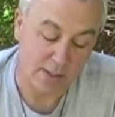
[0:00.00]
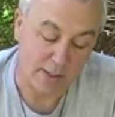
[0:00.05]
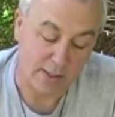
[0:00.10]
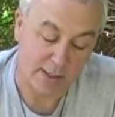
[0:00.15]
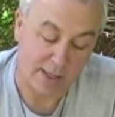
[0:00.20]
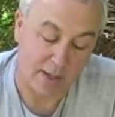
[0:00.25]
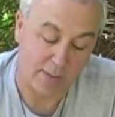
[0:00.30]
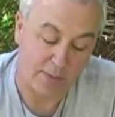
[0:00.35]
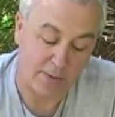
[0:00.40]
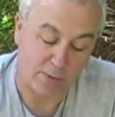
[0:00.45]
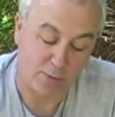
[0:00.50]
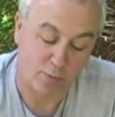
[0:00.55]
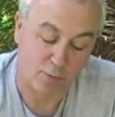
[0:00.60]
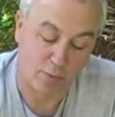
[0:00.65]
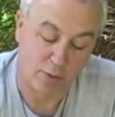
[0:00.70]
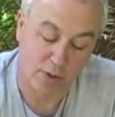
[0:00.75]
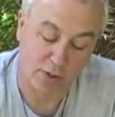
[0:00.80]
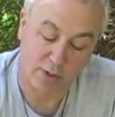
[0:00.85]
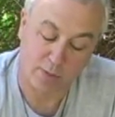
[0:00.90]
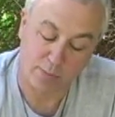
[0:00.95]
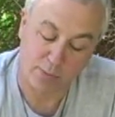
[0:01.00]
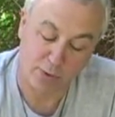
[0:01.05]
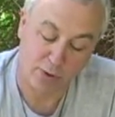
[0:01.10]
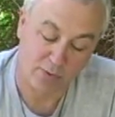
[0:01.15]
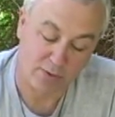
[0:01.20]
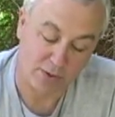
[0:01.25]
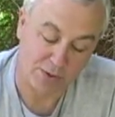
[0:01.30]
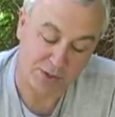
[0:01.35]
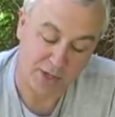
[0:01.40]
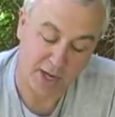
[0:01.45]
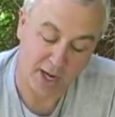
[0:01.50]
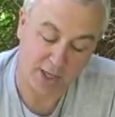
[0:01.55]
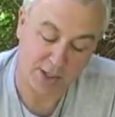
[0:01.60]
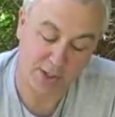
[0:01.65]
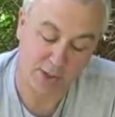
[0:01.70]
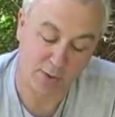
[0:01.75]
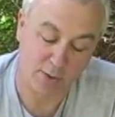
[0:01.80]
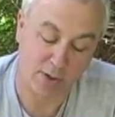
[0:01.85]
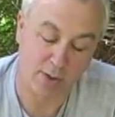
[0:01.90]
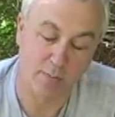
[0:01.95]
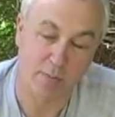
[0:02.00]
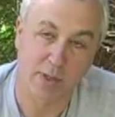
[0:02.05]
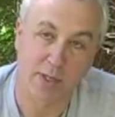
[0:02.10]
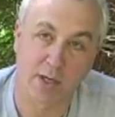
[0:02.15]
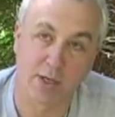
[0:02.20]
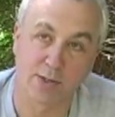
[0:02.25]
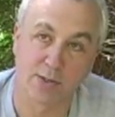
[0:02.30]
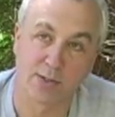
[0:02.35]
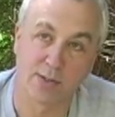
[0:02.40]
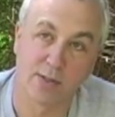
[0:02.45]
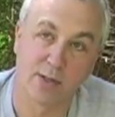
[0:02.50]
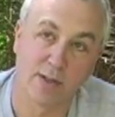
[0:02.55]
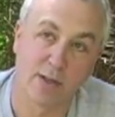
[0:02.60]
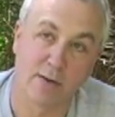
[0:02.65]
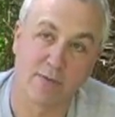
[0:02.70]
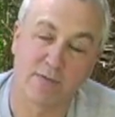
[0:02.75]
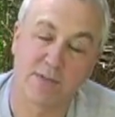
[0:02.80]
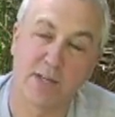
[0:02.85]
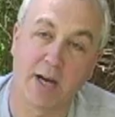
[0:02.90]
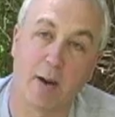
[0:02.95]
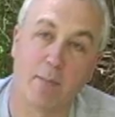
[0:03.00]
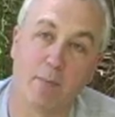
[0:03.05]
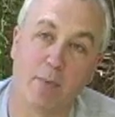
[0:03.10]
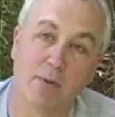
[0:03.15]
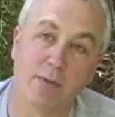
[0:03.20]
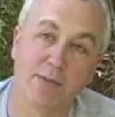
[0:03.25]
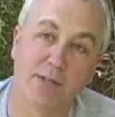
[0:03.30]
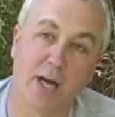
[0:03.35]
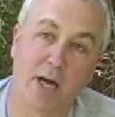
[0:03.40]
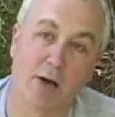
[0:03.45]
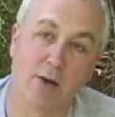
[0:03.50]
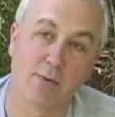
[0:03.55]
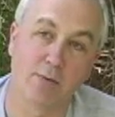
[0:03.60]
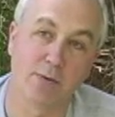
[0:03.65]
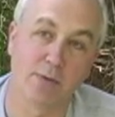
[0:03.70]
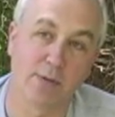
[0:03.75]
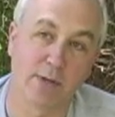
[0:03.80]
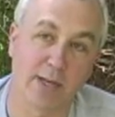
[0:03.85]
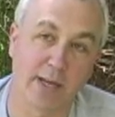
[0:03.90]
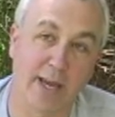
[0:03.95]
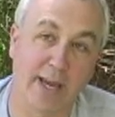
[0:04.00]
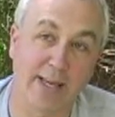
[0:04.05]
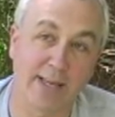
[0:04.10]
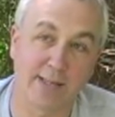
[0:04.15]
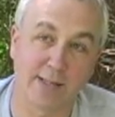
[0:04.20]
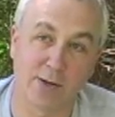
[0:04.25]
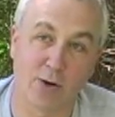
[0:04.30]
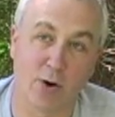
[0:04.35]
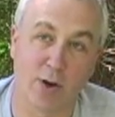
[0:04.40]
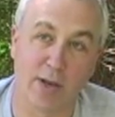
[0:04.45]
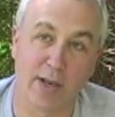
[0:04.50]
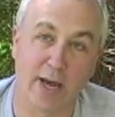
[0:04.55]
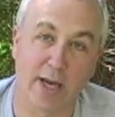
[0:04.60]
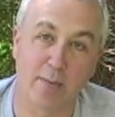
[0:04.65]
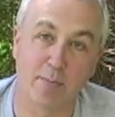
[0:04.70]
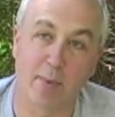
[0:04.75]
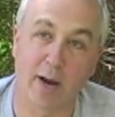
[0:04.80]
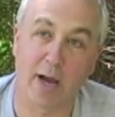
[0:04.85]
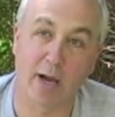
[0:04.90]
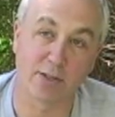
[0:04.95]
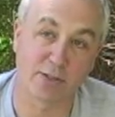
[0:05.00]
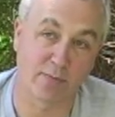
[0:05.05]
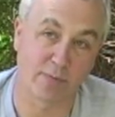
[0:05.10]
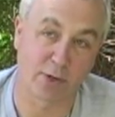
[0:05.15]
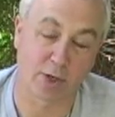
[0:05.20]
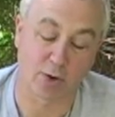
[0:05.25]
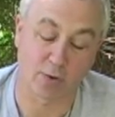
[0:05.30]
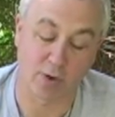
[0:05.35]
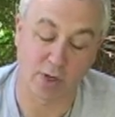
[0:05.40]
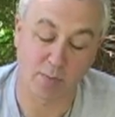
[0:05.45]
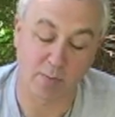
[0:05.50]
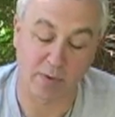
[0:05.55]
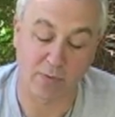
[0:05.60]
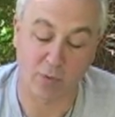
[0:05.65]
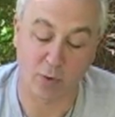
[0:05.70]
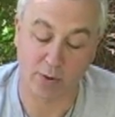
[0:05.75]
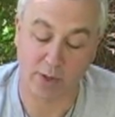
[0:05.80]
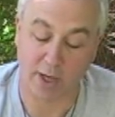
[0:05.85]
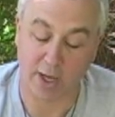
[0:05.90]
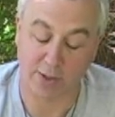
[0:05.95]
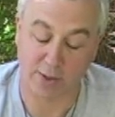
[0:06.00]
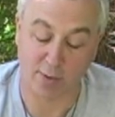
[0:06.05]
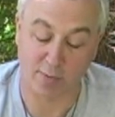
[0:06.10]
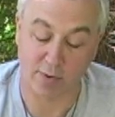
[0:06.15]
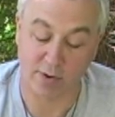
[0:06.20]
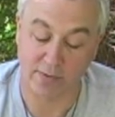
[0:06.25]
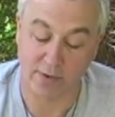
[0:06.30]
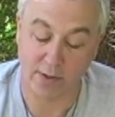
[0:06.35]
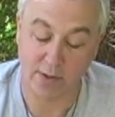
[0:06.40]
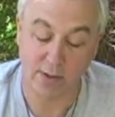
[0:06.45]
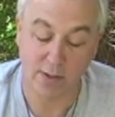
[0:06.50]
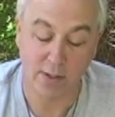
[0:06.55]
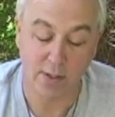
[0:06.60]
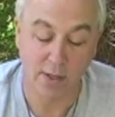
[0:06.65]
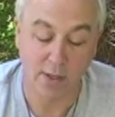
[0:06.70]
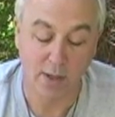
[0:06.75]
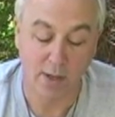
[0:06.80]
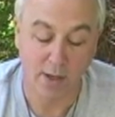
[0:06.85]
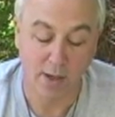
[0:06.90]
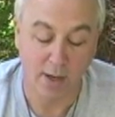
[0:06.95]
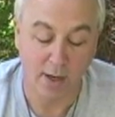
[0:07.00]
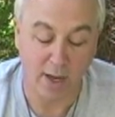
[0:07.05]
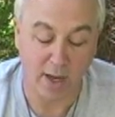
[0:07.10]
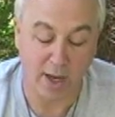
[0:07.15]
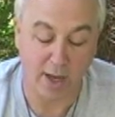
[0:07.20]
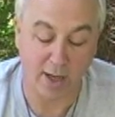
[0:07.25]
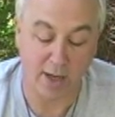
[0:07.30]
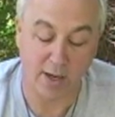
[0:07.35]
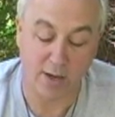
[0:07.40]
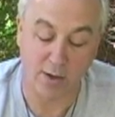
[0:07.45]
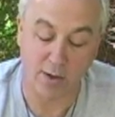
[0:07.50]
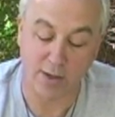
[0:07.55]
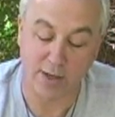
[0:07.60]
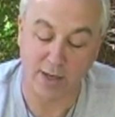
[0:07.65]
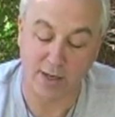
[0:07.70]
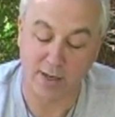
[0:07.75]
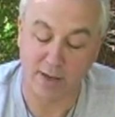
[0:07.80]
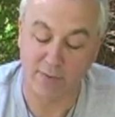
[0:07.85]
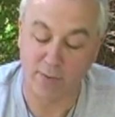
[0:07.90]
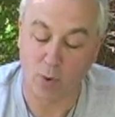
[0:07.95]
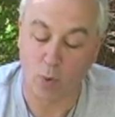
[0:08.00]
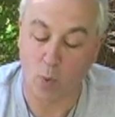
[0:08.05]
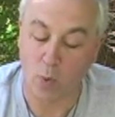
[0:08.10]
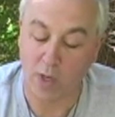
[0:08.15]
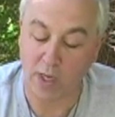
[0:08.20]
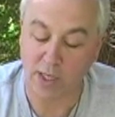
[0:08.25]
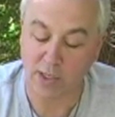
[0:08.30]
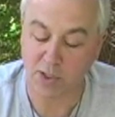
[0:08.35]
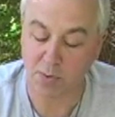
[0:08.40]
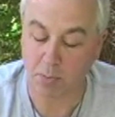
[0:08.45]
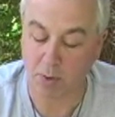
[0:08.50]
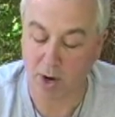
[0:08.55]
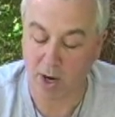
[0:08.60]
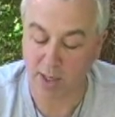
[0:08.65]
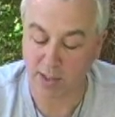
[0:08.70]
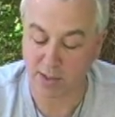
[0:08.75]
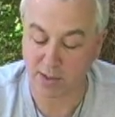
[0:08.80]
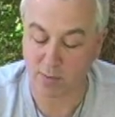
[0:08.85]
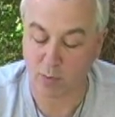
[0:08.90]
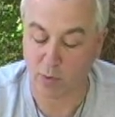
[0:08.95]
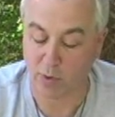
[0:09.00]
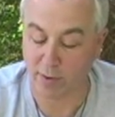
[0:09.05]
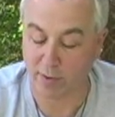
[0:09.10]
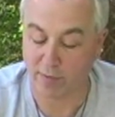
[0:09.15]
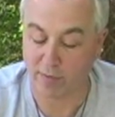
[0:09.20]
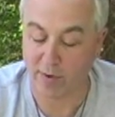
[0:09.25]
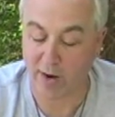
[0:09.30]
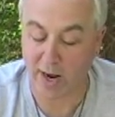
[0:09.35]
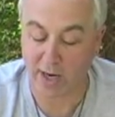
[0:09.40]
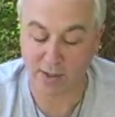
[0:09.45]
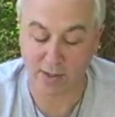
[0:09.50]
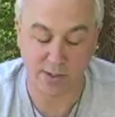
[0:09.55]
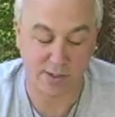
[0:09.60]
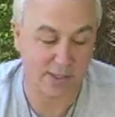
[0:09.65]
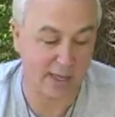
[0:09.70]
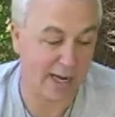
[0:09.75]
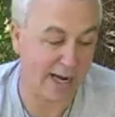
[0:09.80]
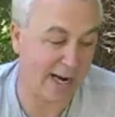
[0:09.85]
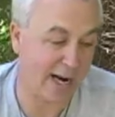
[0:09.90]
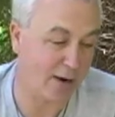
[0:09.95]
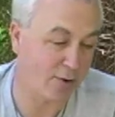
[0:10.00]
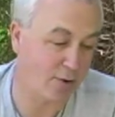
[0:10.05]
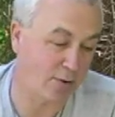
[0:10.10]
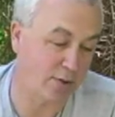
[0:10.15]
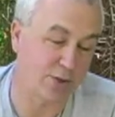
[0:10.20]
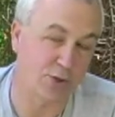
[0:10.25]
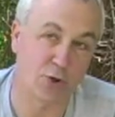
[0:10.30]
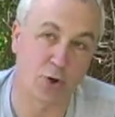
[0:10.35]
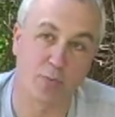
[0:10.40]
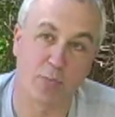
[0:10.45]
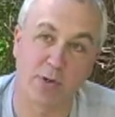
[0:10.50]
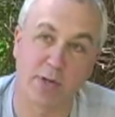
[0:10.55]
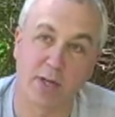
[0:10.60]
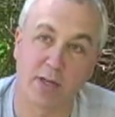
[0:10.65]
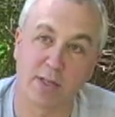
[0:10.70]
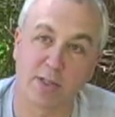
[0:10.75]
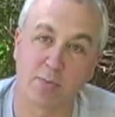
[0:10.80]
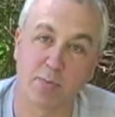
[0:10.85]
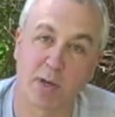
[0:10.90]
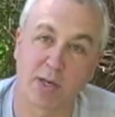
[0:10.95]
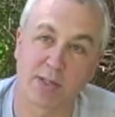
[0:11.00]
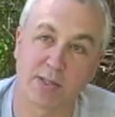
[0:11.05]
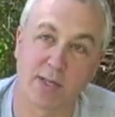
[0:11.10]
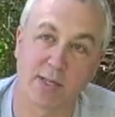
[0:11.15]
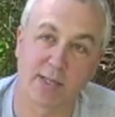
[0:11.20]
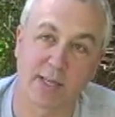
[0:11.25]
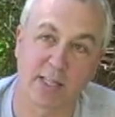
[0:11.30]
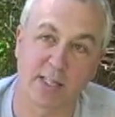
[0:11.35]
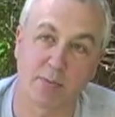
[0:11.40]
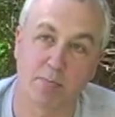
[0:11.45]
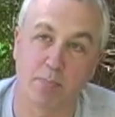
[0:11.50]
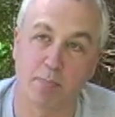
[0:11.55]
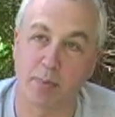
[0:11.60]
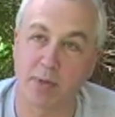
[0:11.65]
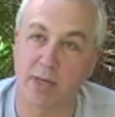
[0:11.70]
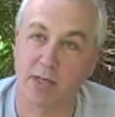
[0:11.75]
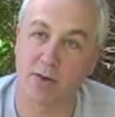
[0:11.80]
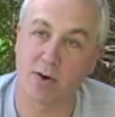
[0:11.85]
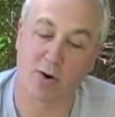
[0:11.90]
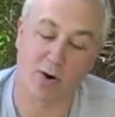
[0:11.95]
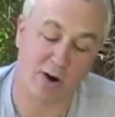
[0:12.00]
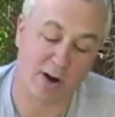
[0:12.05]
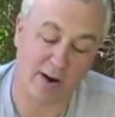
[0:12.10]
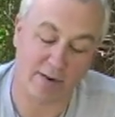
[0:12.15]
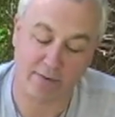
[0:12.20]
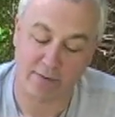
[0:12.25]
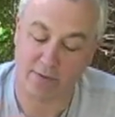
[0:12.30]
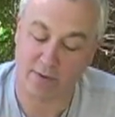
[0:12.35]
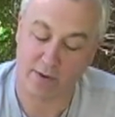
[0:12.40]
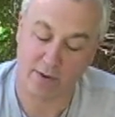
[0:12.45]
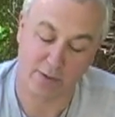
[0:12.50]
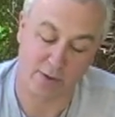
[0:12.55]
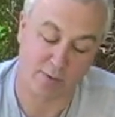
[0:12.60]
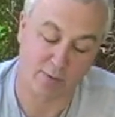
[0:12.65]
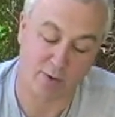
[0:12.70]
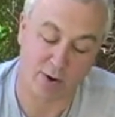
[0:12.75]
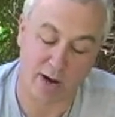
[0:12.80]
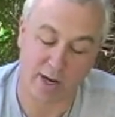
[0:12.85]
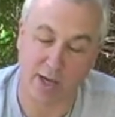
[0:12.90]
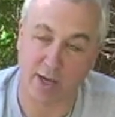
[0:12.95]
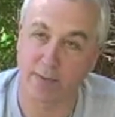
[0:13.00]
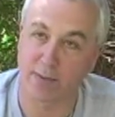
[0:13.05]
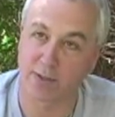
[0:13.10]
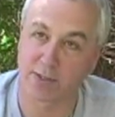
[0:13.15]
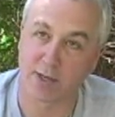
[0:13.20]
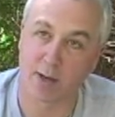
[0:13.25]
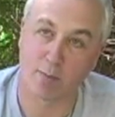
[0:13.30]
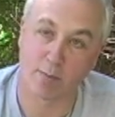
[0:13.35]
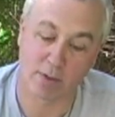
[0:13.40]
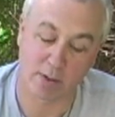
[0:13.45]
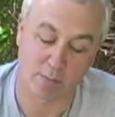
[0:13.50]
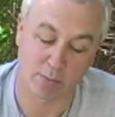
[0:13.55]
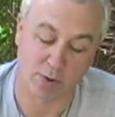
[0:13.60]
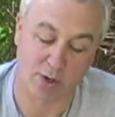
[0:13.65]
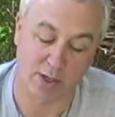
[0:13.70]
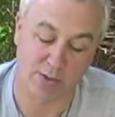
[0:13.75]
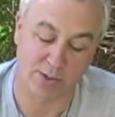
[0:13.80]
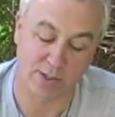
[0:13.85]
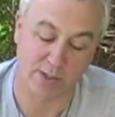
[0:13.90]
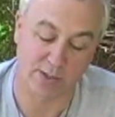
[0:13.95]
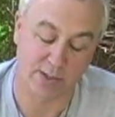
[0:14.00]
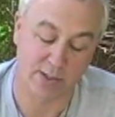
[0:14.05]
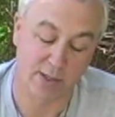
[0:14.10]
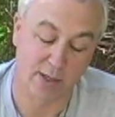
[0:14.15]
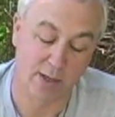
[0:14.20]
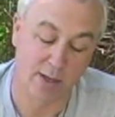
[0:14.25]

get this really beautiful texture on them because they've tumbled down 8 or 9 miles of the creek before they hit the river. And any of the weak spots where the fractures are or the serpentine is mixed in gets beat off the rock in the tumbling process.